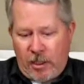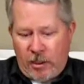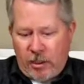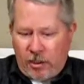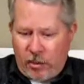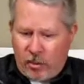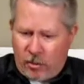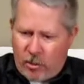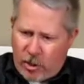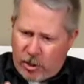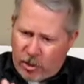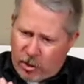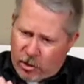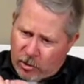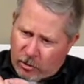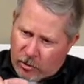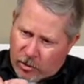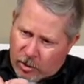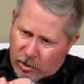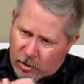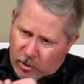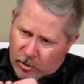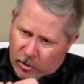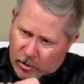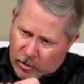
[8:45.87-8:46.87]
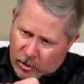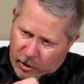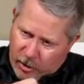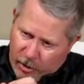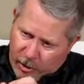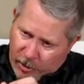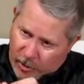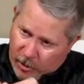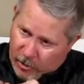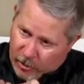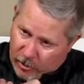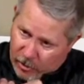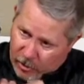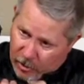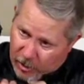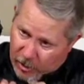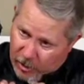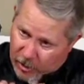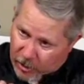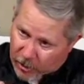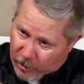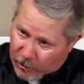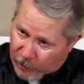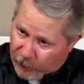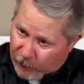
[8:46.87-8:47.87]
so that you can look at your
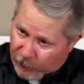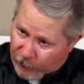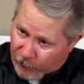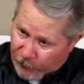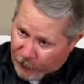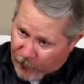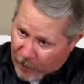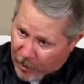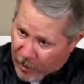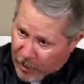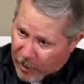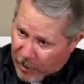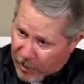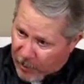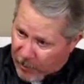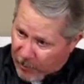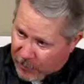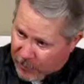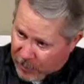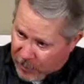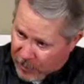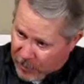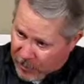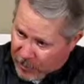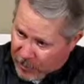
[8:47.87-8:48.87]
gun to find